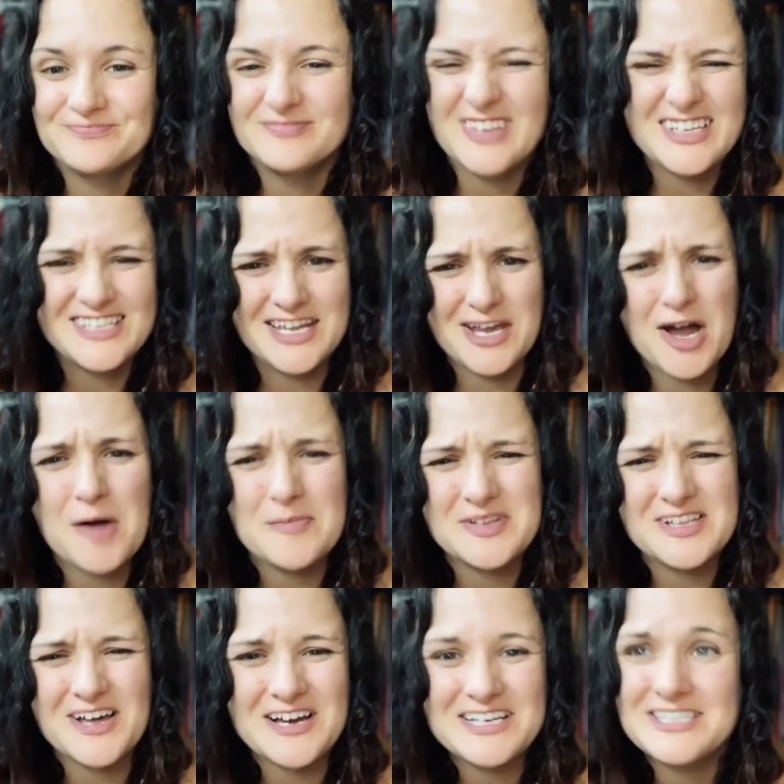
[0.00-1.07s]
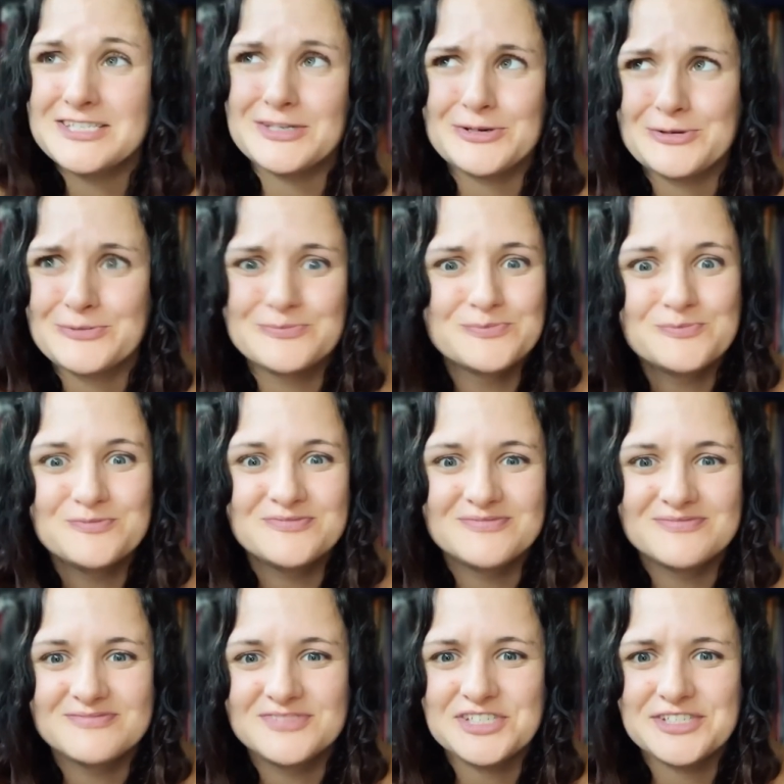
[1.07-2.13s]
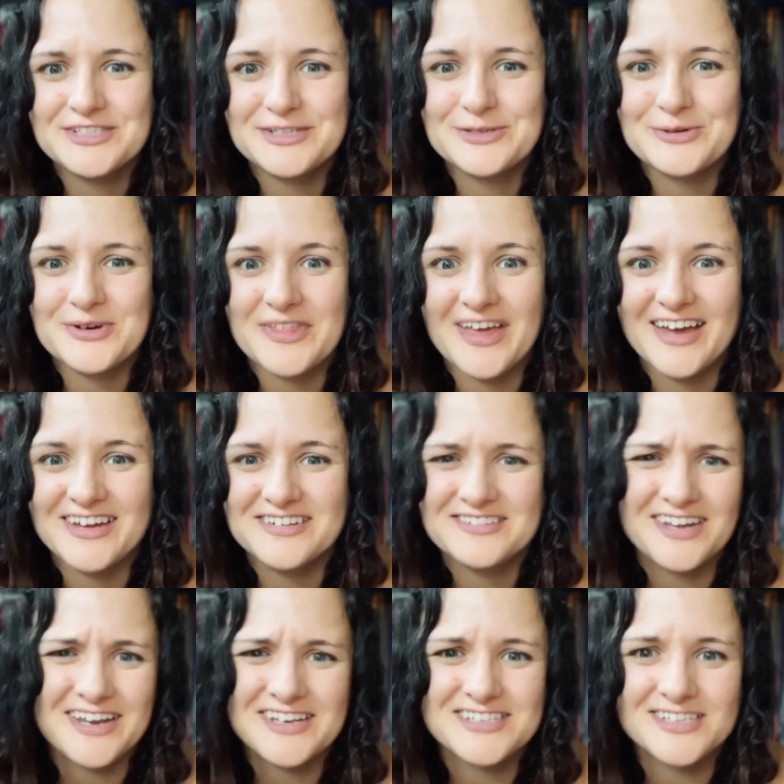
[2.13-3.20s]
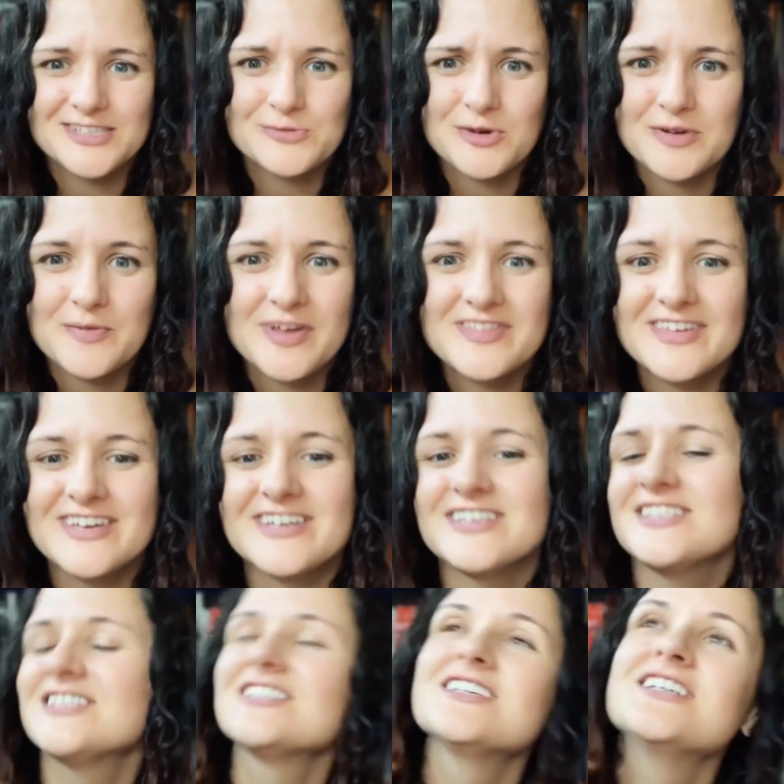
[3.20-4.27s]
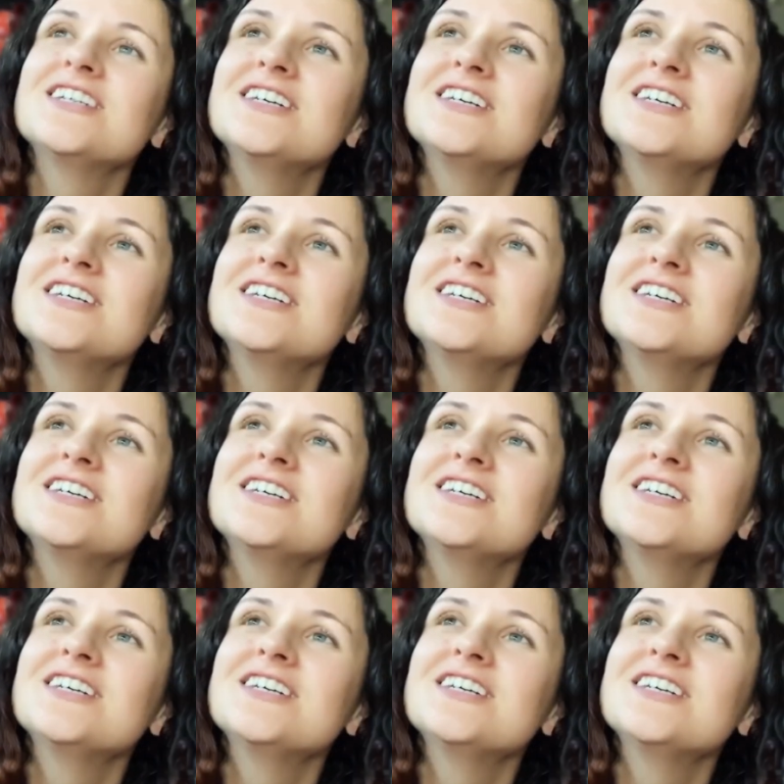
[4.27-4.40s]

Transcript: I say a lot, so just ignore that. I guess that's one of my things.